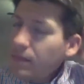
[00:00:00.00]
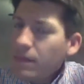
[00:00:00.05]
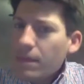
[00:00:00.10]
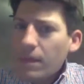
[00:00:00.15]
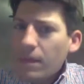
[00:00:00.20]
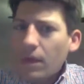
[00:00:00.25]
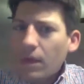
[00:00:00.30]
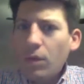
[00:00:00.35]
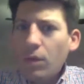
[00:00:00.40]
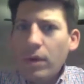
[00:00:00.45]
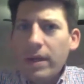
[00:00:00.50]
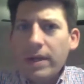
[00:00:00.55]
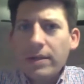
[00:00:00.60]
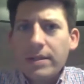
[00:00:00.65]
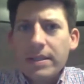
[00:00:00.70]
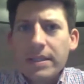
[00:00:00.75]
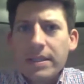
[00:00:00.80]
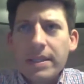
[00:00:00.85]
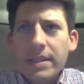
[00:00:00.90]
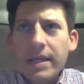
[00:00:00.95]
What else
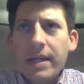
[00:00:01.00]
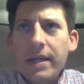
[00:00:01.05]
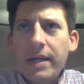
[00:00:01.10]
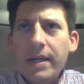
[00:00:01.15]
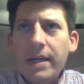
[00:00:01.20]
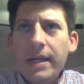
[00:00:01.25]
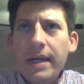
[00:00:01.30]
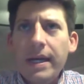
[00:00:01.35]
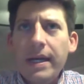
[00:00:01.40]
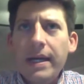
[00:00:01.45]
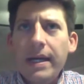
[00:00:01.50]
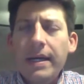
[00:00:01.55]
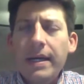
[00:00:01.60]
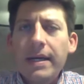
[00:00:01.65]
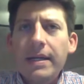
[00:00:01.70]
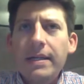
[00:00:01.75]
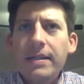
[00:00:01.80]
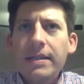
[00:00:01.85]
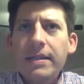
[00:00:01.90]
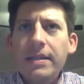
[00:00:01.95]
is there?
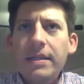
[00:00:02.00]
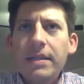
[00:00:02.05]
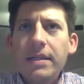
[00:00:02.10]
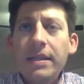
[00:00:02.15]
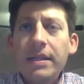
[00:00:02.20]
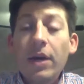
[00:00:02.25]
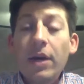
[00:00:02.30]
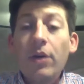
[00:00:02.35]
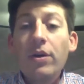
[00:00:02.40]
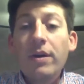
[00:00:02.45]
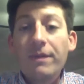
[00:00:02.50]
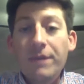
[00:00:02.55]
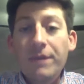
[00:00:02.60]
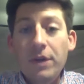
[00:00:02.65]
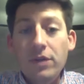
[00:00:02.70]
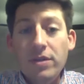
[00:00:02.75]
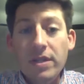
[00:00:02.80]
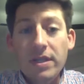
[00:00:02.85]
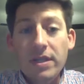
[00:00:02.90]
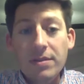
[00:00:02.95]

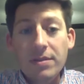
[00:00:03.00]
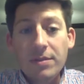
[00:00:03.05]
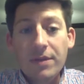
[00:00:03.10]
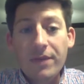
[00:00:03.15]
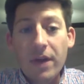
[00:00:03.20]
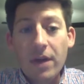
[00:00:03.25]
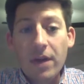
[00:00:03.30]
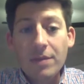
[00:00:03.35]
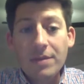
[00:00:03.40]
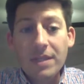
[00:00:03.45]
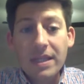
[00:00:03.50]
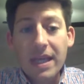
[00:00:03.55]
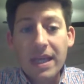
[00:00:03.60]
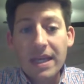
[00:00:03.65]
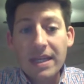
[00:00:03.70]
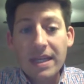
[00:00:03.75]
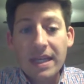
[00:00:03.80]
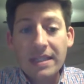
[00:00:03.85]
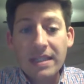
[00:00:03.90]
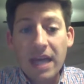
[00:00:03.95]
Neo-Confucianism develops at the end of
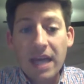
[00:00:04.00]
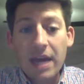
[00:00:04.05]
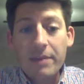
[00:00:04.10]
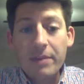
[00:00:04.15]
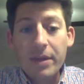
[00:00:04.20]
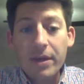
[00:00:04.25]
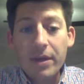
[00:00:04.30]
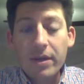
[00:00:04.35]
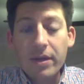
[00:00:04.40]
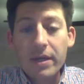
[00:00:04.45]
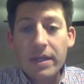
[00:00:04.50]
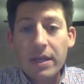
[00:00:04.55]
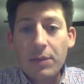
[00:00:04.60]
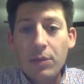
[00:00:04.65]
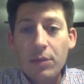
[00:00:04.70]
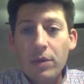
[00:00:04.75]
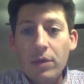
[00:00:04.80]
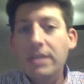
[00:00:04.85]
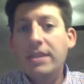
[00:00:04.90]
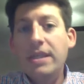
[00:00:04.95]
that time period and will
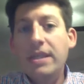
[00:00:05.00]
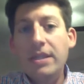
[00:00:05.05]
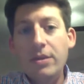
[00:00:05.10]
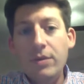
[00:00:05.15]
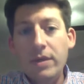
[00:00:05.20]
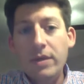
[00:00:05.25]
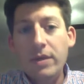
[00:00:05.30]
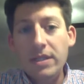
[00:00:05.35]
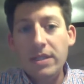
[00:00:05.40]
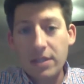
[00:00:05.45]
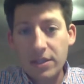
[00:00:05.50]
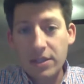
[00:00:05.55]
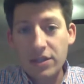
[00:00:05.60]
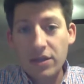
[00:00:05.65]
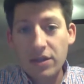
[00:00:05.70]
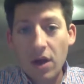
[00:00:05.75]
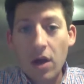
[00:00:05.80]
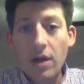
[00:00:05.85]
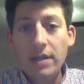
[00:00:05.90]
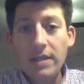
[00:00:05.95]
continue into the
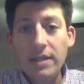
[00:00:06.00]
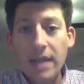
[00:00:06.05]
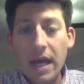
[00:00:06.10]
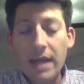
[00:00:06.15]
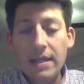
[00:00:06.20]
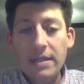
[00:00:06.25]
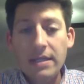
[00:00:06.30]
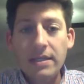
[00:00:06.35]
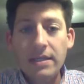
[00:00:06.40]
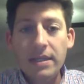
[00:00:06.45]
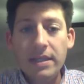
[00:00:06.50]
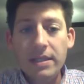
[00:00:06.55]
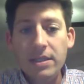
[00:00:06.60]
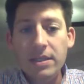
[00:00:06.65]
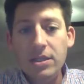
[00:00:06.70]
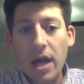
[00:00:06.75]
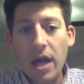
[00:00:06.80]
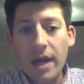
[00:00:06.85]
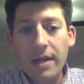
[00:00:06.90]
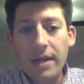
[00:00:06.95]
Song Dynasty in
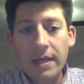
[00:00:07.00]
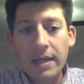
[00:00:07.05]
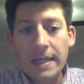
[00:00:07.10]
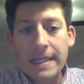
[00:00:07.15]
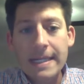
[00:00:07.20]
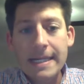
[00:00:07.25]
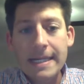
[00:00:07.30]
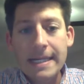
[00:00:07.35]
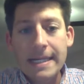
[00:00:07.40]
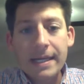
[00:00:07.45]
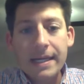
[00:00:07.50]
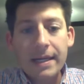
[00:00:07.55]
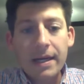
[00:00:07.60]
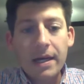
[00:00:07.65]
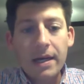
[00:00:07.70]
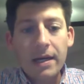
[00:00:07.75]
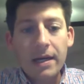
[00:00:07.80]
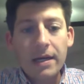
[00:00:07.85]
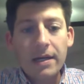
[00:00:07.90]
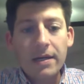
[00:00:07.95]
China.
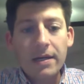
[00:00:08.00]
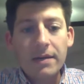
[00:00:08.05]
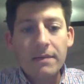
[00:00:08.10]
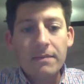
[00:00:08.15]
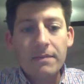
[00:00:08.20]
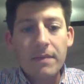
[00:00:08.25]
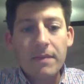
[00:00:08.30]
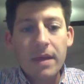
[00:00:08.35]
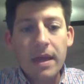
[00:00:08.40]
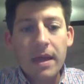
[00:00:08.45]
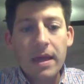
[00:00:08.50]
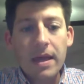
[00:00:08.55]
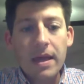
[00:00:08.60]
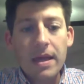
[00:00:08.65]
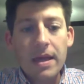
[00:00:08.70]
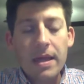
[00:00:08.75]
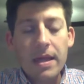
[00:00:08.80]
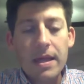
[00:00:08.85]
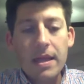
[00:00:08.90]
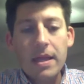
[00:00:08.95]

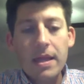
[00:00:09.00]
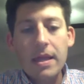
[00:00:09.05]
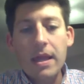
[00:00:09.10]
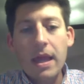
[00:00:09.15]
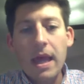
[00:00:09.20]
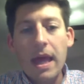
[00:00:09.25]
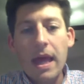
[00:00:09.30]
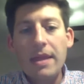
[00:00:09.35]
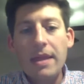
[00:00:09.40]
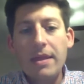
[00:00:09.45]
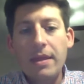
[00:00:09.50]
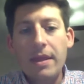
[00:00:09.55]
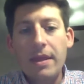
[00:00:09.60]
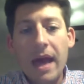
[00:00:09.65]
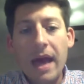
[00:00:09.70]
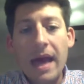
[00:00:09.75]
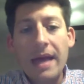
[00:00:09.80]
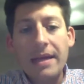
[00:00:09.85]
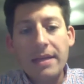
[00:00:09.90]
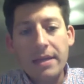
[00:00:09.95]
And
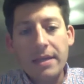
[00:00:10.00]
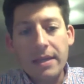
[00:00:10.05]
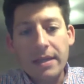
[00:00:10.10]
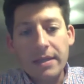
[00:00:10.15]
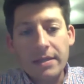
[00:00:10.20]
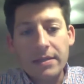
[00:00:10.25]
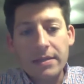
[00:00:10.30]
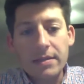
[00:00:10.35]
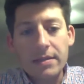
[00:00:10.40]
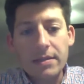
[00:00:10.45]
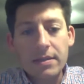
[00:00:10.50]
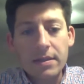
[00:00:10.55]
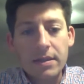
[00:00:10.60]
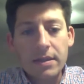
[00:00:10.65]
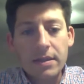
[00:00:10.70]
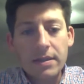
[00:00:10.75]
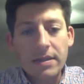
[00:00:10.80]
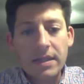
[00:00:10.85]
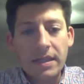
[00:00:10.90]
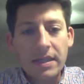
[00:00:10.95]
that is
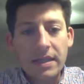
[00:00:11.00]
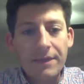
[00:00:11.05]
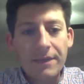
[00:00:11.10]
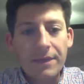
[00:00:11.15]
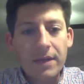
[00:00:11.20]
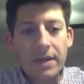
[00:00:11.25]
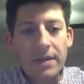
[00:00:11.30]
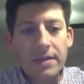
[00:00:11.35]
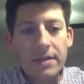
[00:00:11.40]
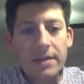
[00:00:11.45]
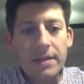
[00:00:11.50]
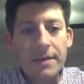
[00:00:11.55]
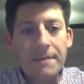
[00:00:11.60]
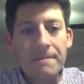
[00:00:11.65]
significant.